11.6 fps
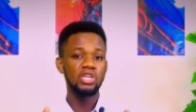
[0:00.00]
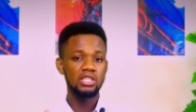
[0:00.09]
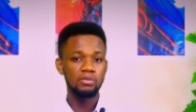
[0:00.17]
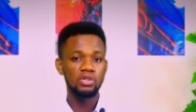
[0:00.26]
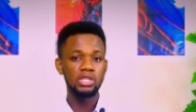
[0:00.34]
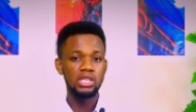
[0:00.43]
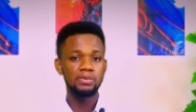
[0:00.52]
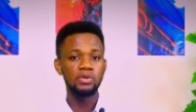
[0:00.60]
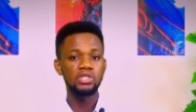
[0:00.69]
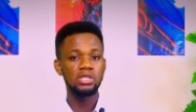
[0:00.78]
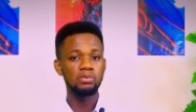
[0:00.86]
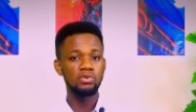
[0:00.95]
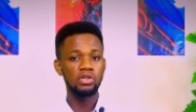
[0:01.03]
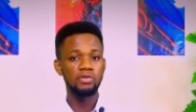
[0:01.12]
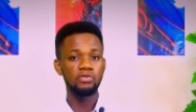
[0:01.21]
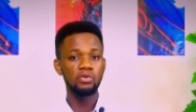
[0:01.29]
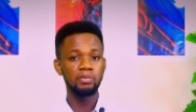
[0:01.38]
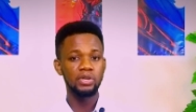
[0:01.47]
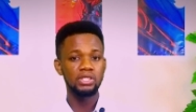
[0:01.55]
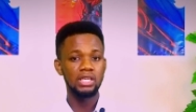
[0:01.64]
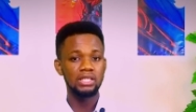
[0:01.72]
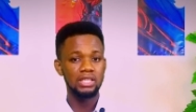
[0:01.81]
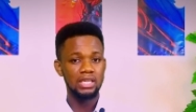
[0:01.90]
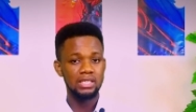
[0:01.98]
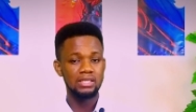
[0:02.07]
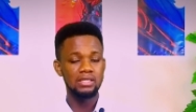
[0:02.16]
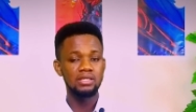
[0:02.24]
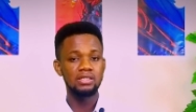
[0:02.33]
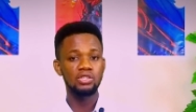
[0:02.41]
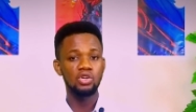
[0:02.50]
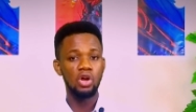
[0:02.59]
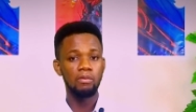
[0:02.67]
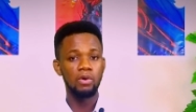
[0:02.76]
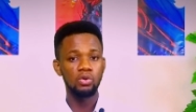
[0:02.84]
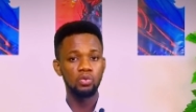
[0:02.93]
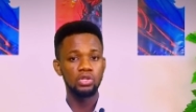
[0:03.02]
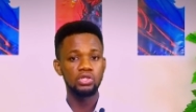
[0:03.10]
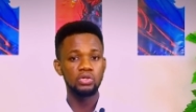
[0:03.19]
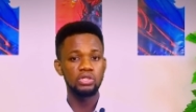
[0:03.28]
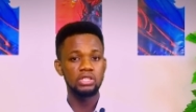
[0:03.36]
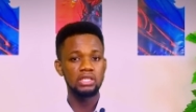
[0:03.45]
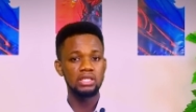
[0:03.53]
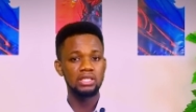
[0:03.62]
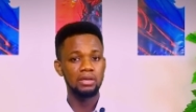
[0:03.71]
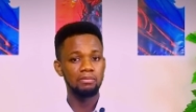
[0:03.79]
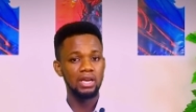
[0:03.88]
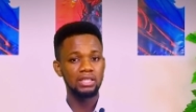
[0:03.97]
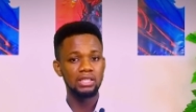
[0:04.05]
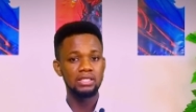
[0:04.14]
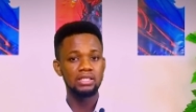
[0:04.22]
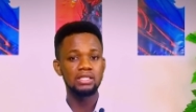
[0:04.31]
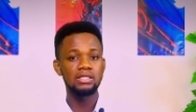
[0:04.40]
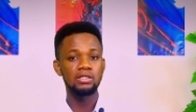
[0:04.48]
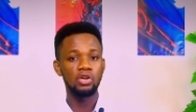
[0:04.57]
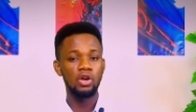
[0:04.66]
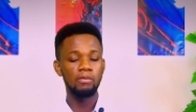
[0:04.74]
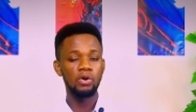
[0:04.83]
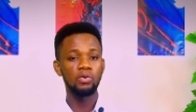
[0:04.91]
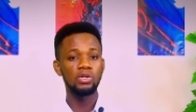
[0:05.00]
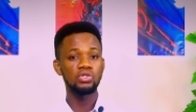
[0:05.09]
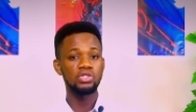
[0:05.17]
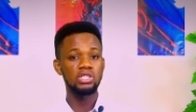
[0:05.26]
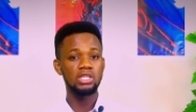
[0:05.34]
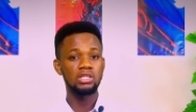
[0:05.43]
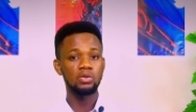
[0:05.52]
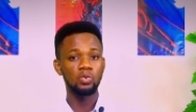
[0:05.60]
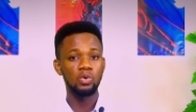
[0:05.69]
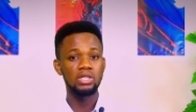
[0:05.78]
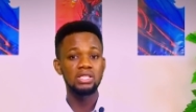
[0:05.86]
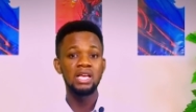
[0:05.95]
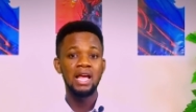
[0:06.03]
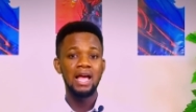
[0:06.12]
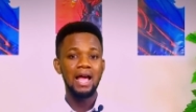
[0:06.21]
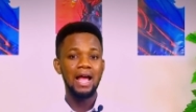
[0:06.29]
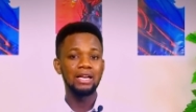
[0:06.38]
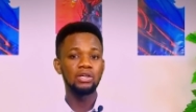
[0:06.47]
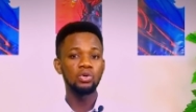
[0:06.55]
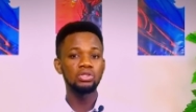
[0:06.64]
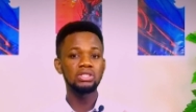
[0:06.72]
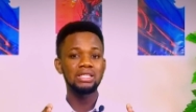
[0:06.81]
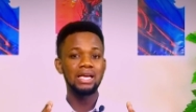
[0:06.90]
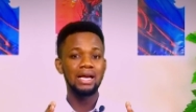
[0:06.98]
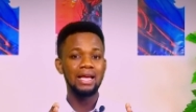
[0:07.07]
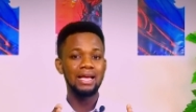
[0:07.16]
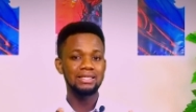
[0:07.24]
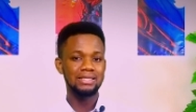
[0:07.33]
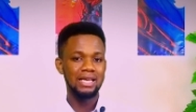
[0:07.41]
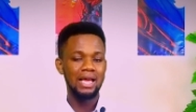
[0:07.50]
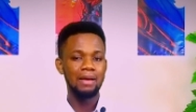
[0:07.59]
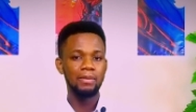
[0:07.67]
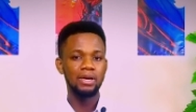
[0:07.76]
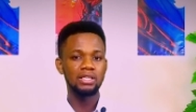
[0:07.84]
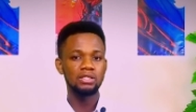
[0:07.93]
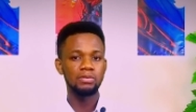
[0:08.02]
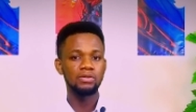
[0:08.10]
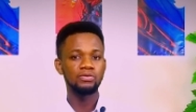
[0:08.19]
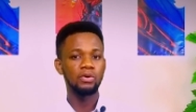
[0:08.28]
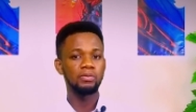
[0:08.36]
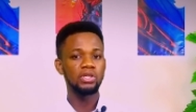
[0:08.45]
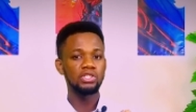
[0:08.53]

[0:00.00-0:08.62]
So as much as possible, review patient cases, the common ones you see in the emergencies, the common ones you see in the wards, and know their entire management from